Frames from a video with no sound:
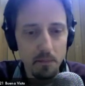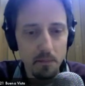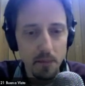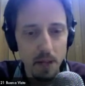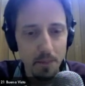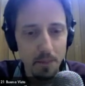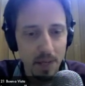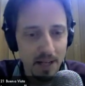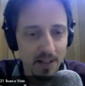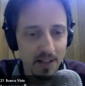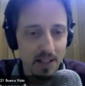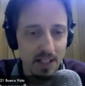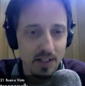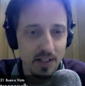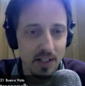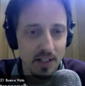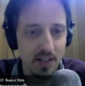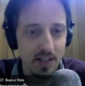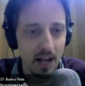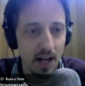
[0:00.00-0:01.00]
Because this
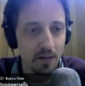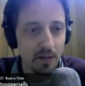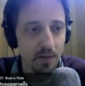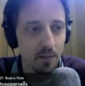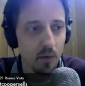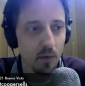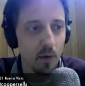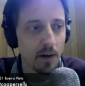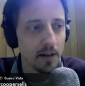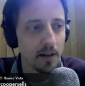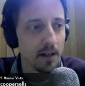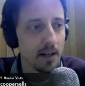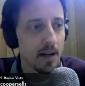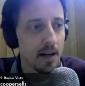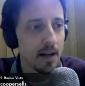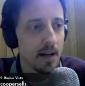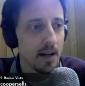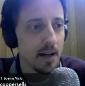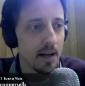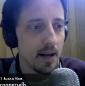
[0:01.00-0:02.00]
is kind of important.
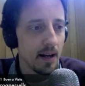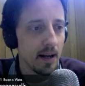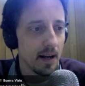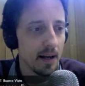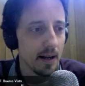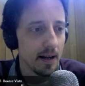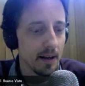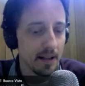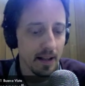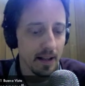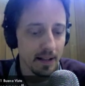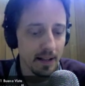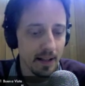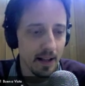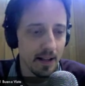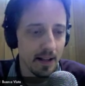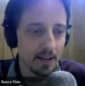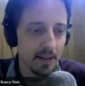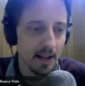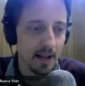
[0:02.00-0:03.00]

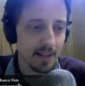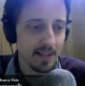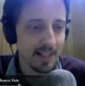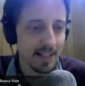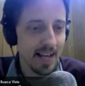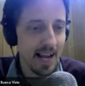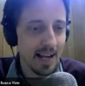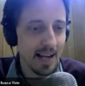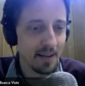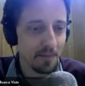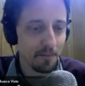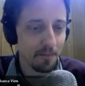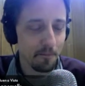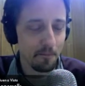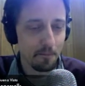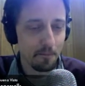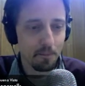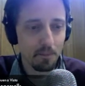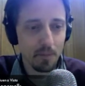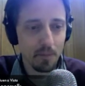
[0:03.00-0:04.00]
And
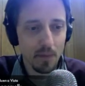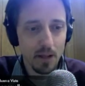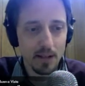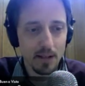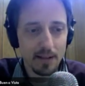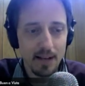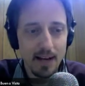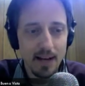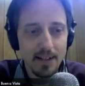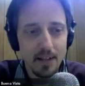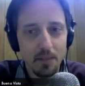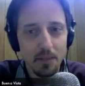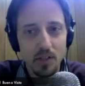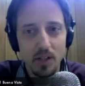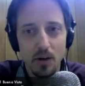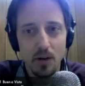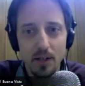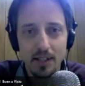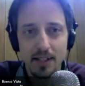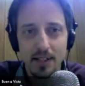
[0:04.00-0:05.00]
today's
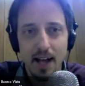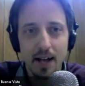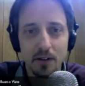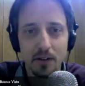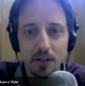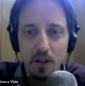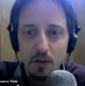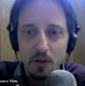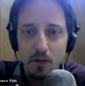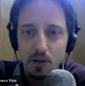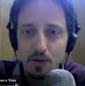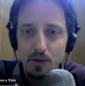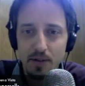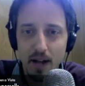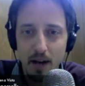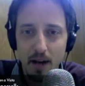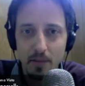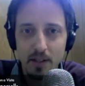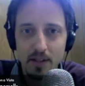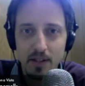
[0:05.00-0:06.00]
episode is titled
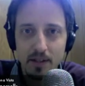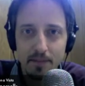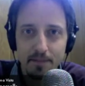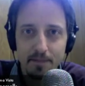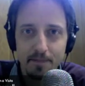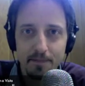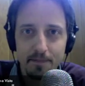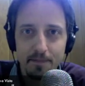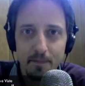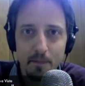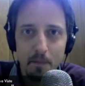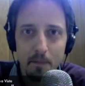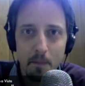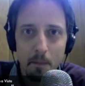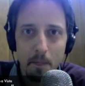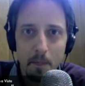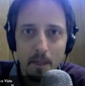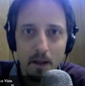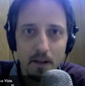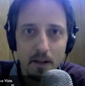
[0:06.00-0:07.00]
Nostradamus,
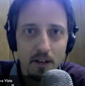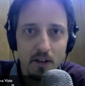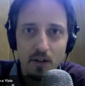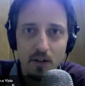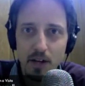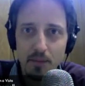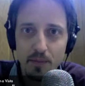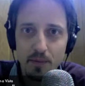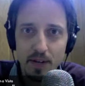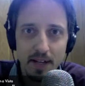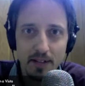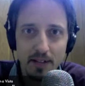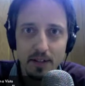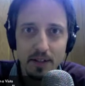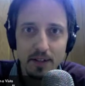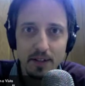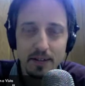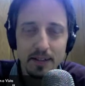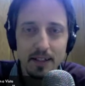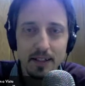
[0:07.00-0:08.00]
the great
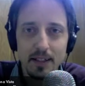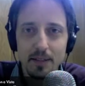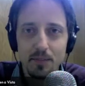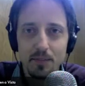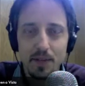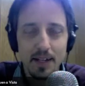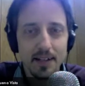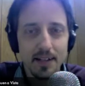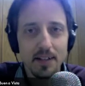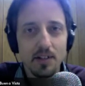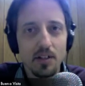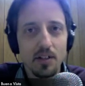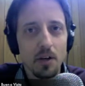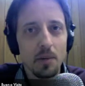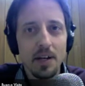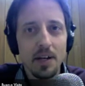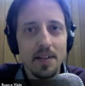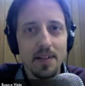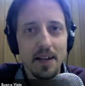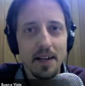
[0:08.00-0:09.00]
predictor. Predicted so
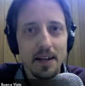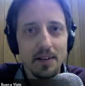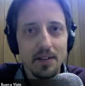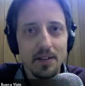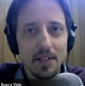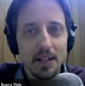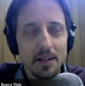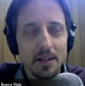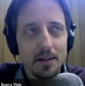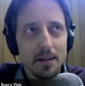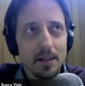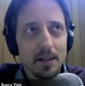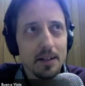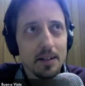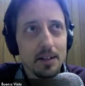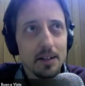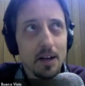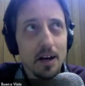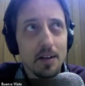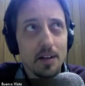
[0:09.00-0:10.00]
many things, and
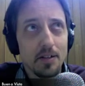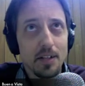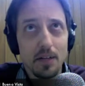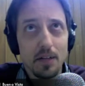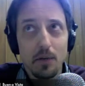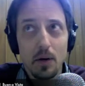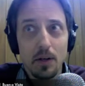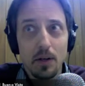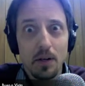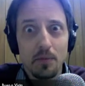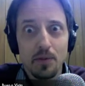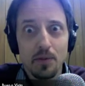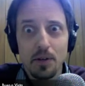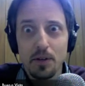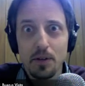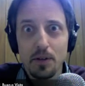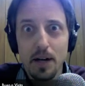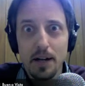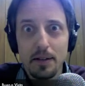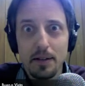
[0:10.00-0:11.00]
gosh, they've all come
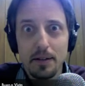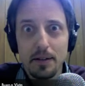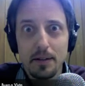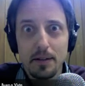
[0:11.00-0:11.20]
true, right?